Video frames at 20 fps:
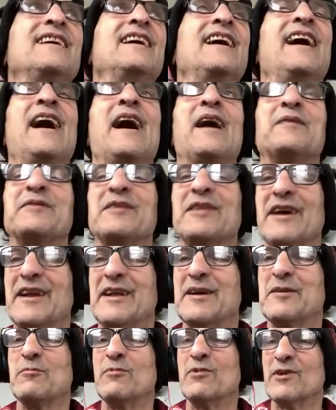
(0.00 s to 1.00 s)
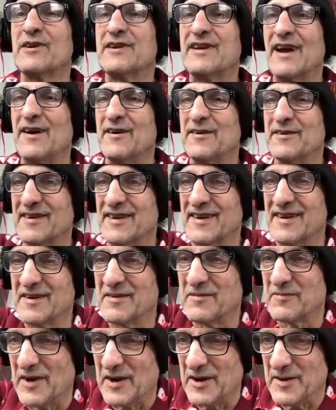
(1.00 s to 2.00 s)
athletic workout in an
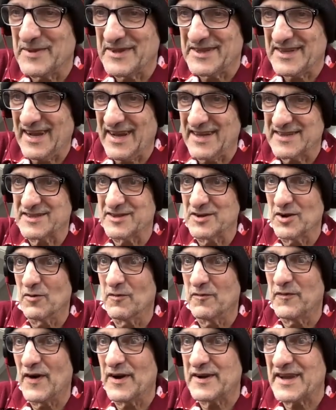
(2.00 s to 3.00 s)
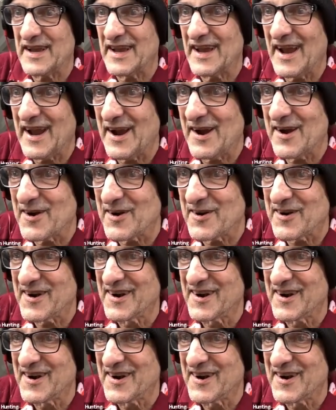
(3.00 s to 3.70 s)
environment that has no fucking air.